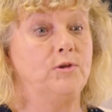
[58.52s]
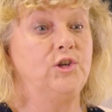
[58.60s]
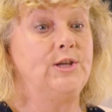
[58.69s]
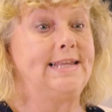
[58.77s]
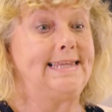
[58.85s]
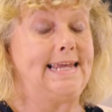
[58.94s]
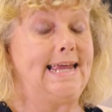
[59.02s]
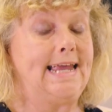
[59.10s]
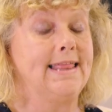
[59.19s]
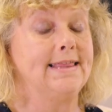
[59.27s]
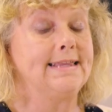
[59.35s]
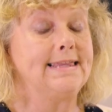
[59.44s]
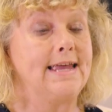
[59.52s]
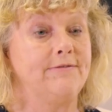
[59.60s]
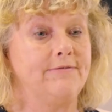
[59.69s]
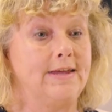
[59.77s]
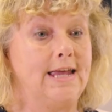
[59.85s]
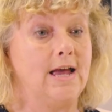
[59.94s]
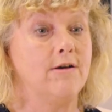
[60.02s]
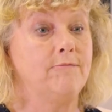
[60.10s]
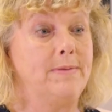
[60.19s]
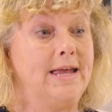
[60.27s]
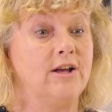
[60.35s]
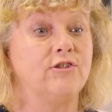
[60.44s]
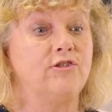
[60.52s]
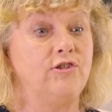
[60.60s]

opportunity in the safety of being a